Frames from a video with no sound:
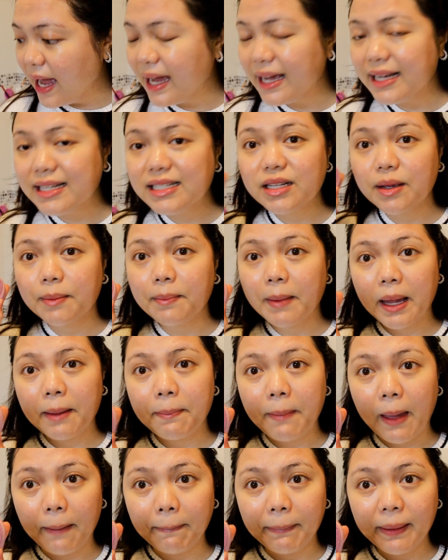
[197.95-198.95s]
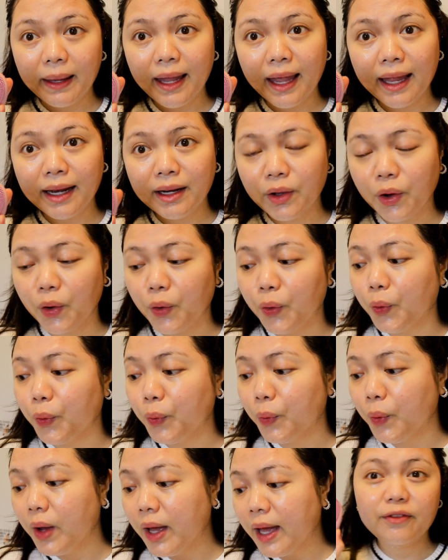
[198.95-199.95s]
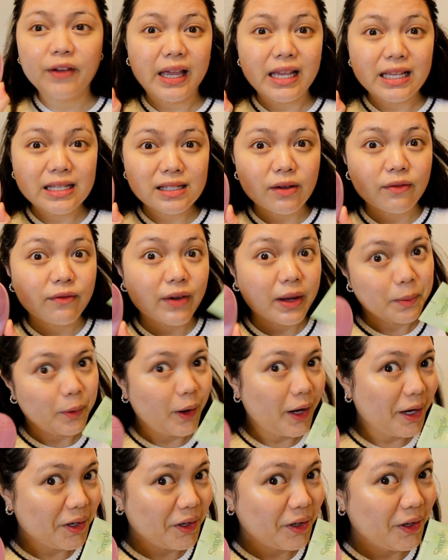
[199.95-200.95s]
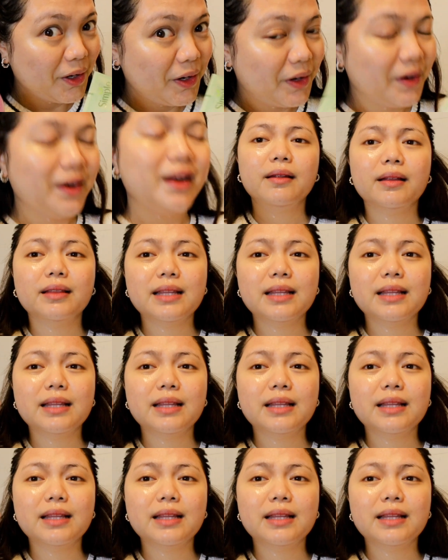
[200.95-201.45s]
and my Peppy & Co. face vibrator.